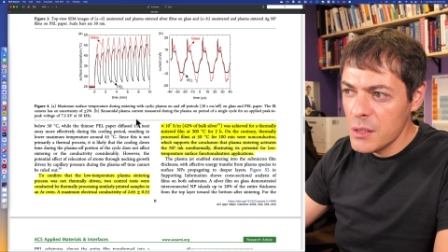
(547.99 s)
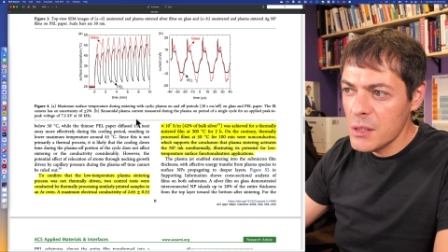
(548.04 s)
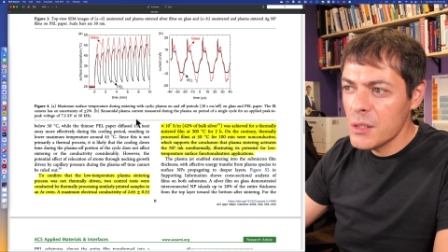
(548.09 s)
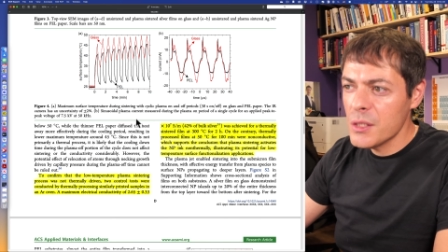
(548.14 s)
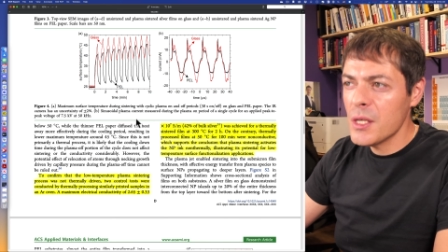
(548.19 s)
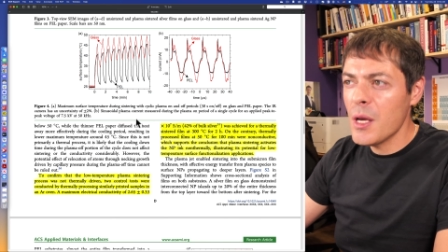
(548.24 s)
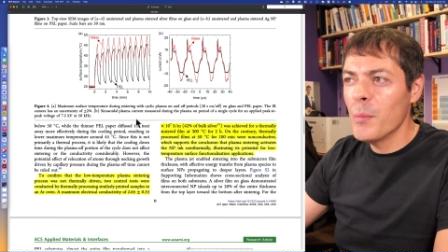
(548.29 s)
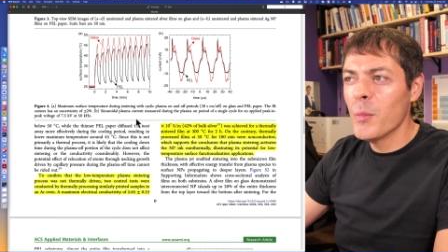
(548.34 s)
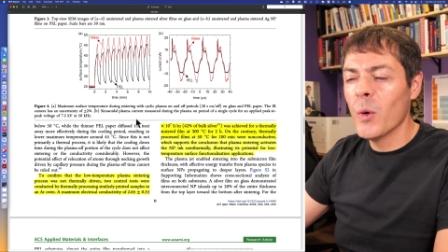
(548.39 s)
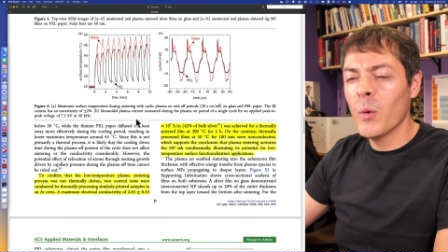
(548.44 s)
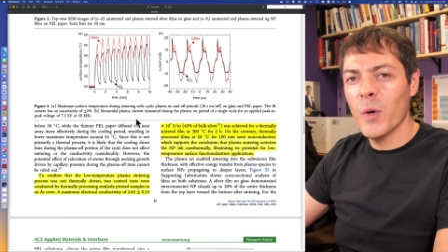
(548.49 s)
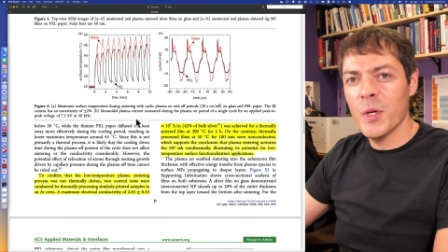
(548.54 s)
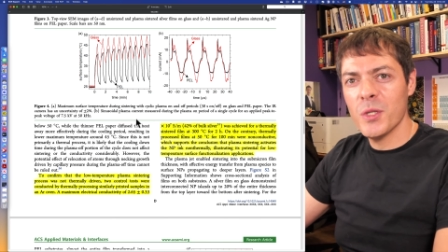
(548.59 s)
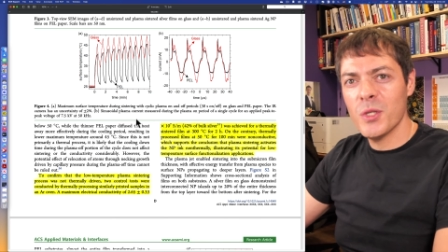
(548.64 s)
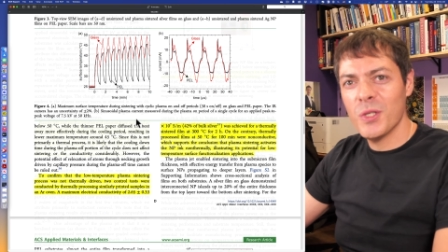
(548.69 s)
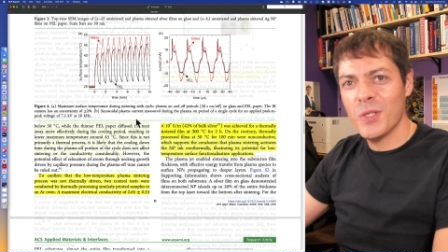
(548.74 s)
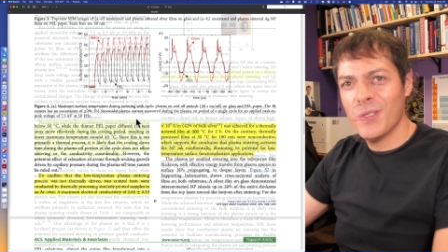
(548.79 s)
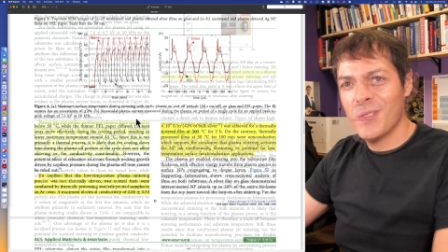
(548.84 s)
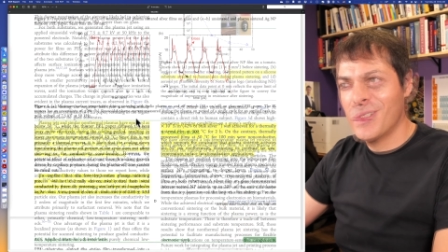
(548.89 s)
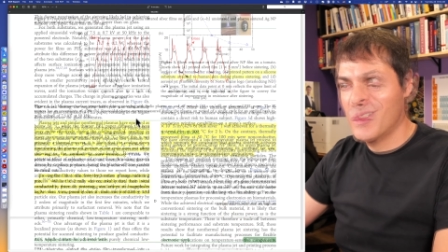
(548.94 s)
Some
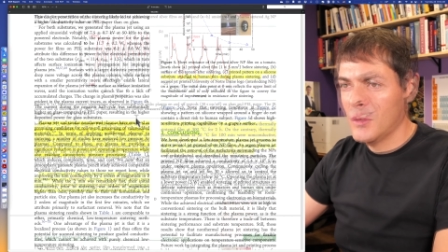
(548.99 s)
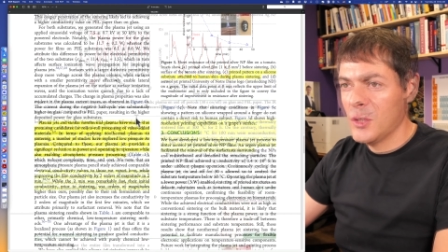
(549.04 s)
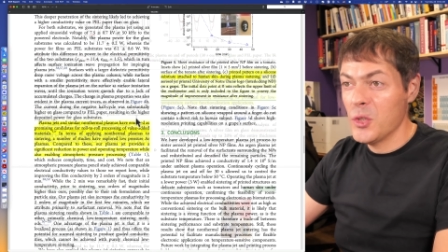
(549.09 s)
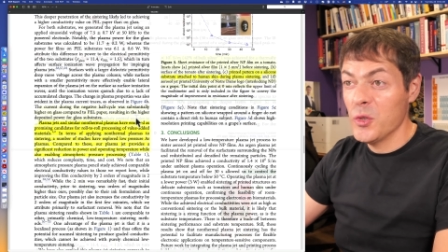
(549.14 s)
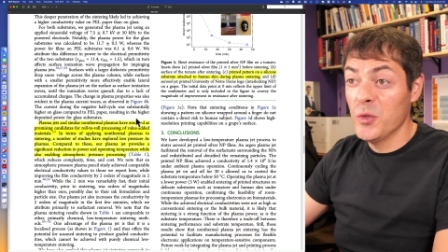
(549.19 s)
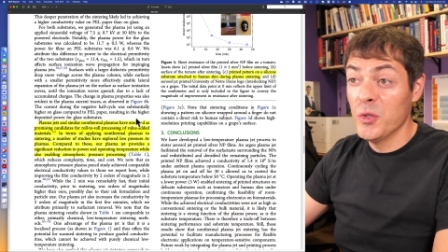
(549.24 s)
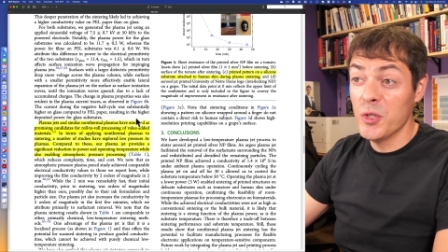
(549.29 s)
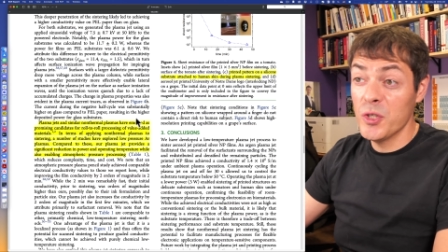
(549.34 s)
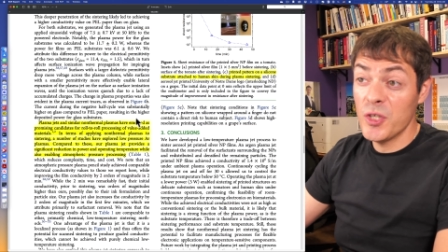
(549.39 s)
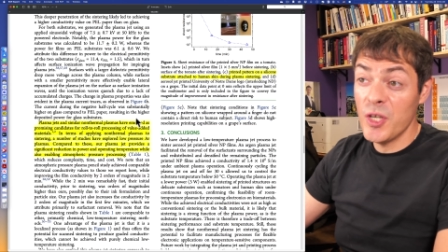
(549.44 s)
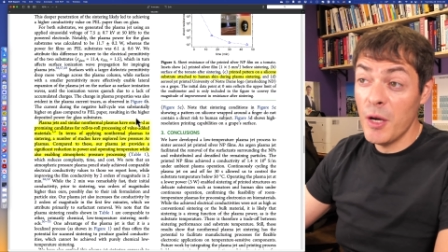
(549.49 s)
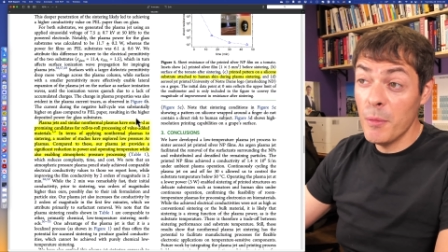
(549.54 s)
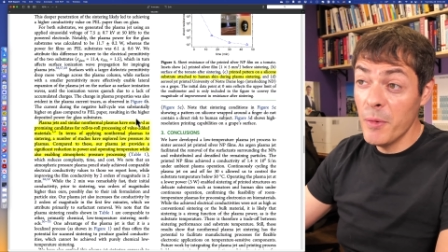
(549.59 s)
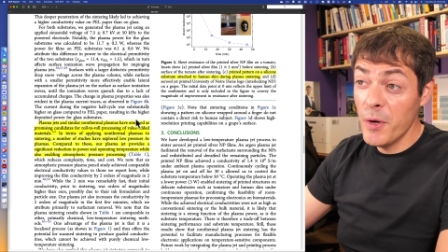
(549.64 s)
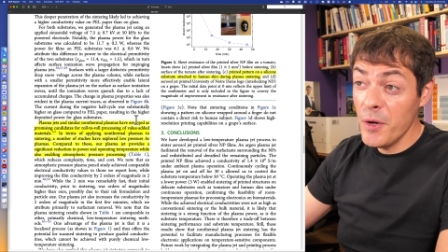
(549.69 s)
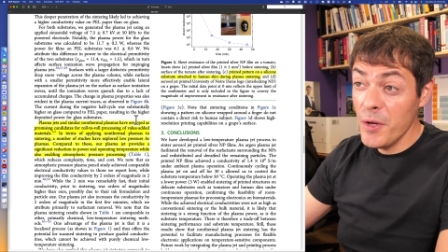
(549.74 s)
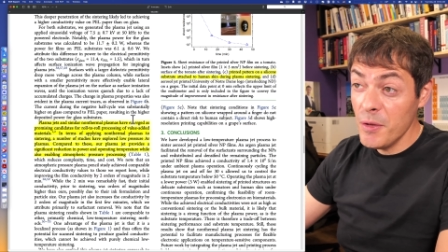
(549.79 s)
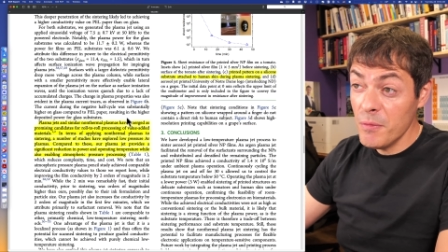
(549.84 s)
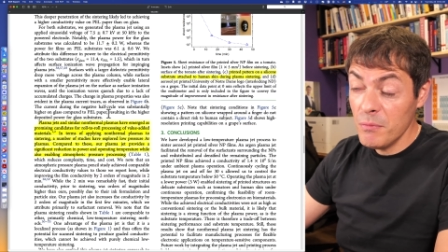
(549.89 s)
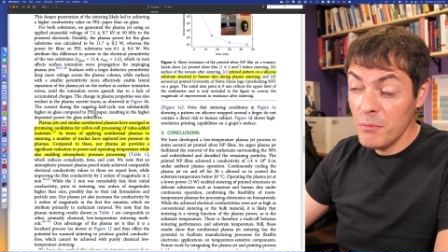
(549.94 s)
questions. So in
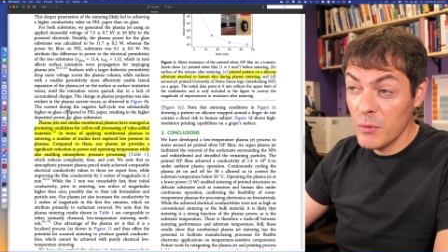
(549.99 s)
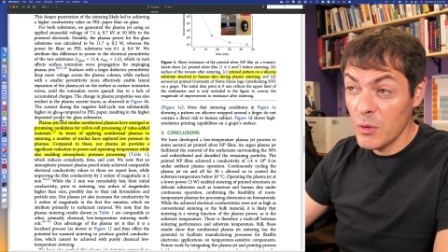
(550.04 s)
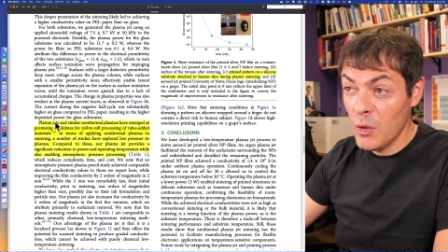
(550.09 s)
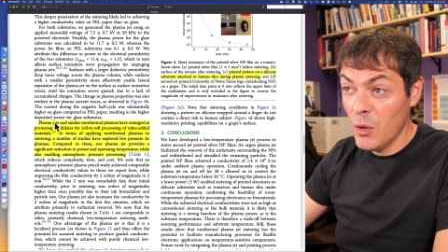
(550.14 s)
summary,